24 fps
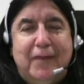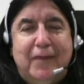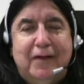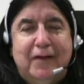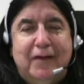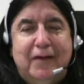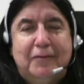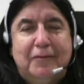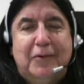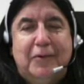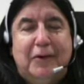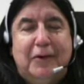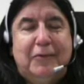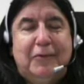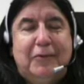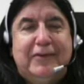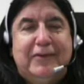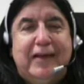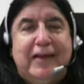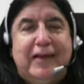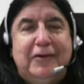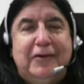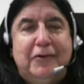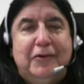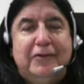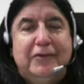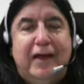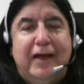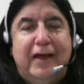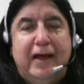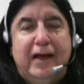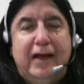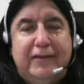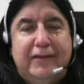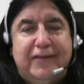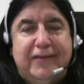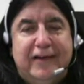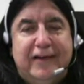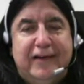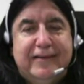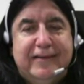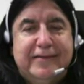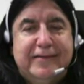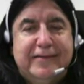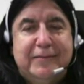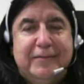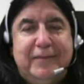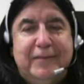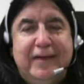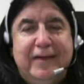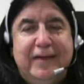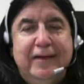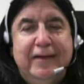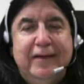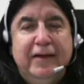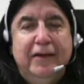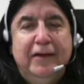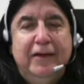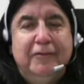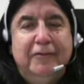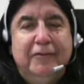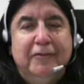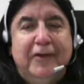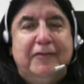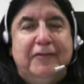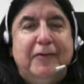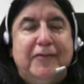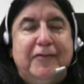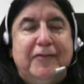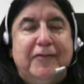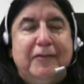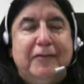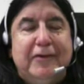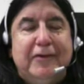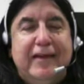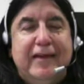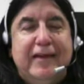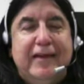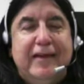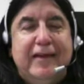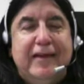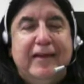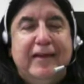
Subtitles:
what they called actualism, which was the reduction